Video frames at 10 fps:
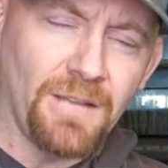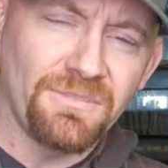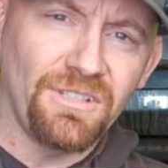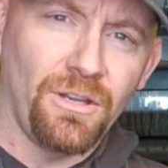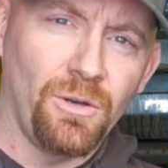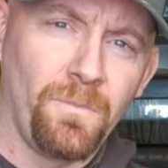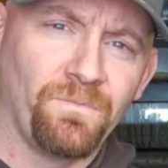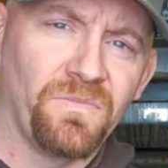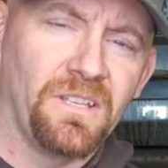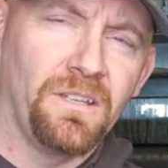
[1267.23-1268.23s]
So
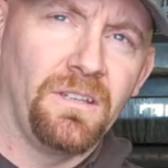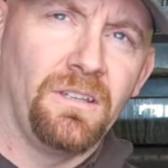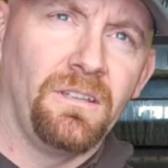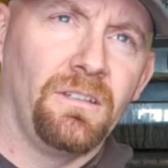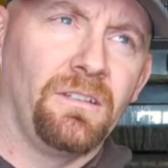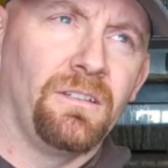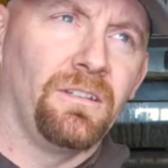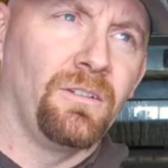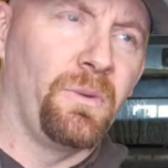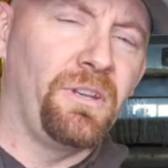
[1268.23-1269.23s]

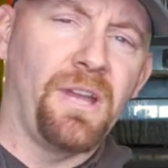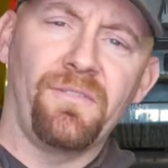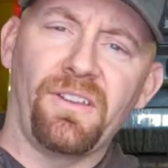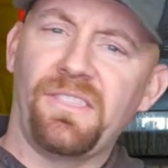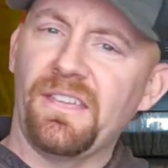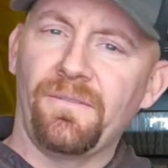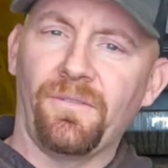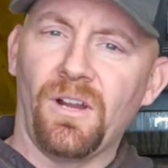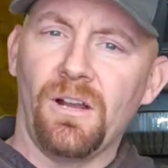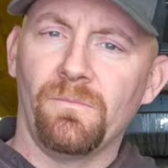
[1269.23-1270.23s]
we do everything
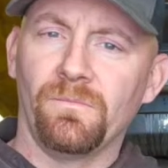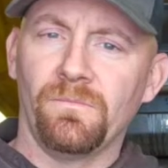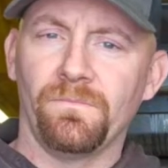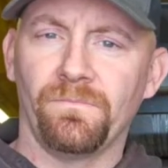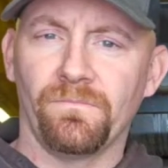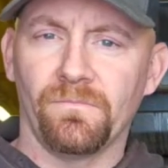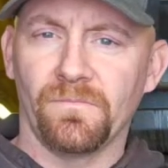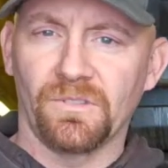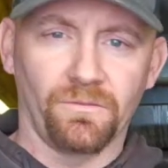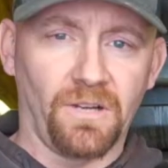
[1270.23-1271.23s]
from
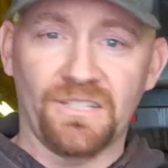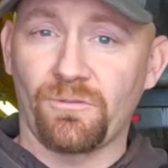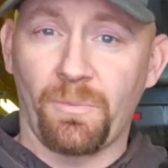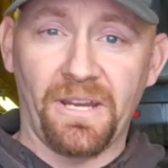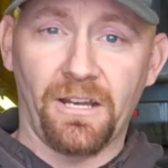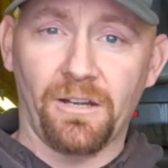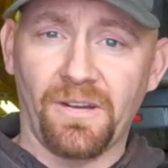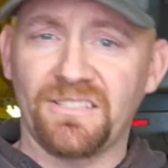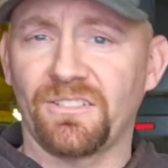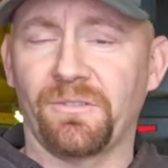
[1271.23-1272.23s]
rust repair,
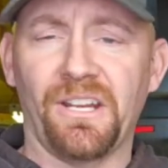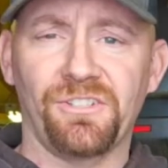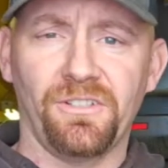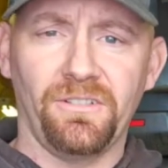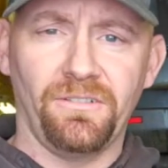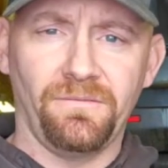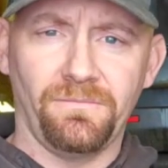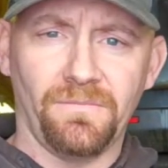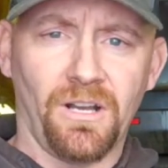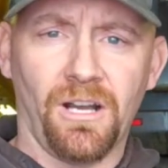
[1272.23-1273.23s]
restoration,
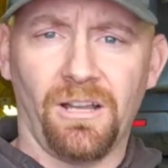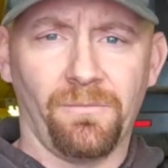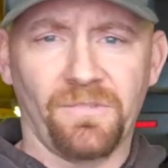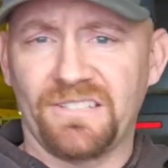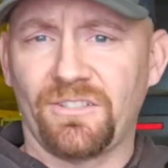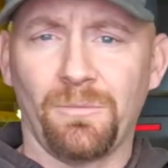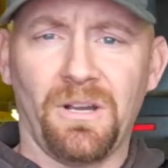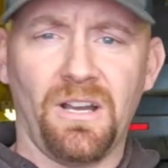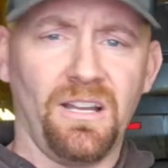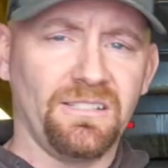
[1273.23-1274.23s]
resto
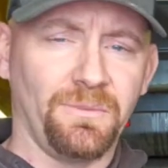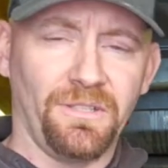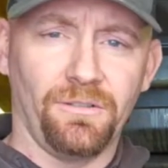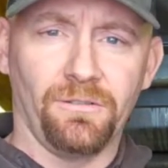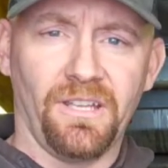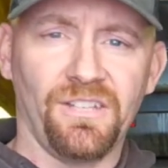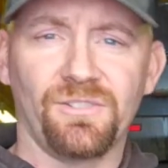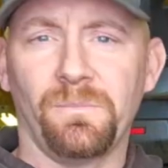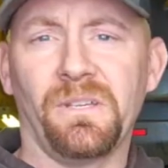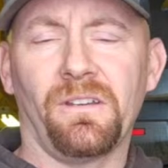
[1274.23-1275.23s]
mods. We do
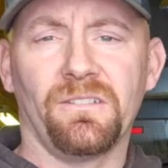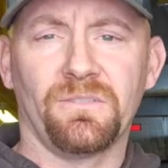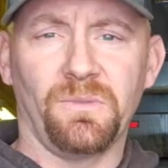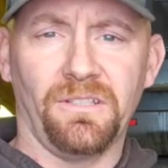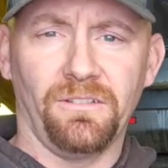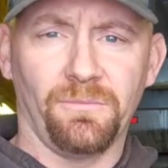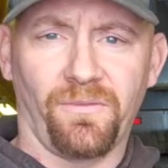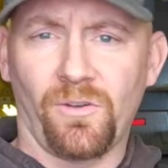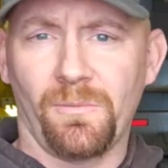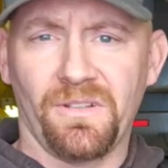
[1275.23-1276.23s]
engine builds. We do
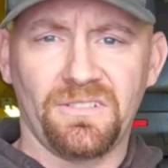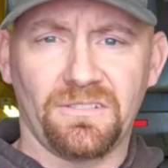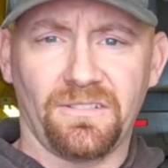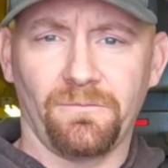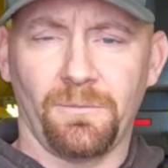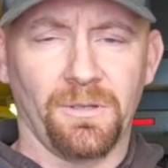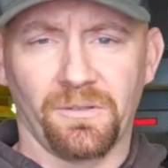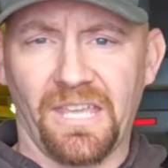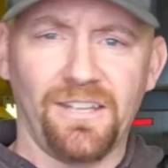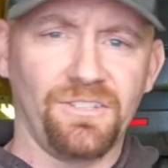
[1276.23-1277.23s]
performance. We
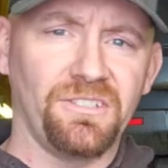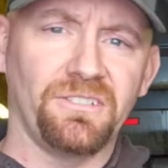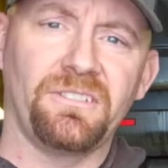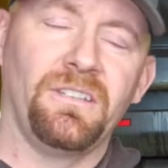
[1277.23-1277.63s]
build cages.